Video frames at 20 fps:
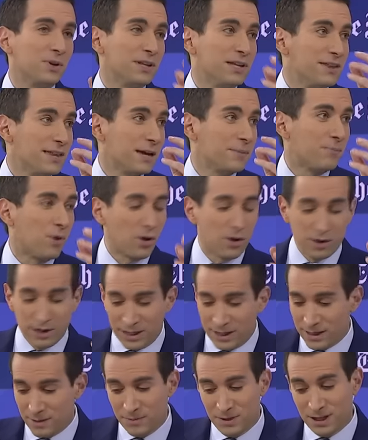in that party,
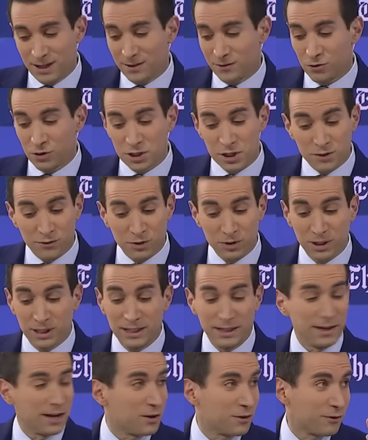and I'm thinking of Christopher
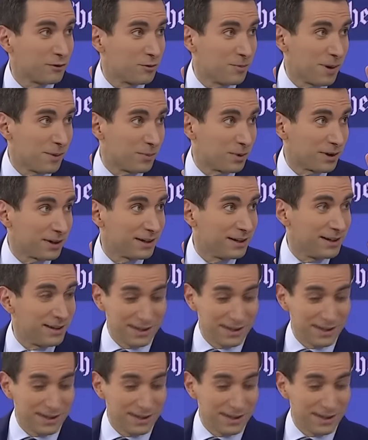Lee. I don't know if you remember.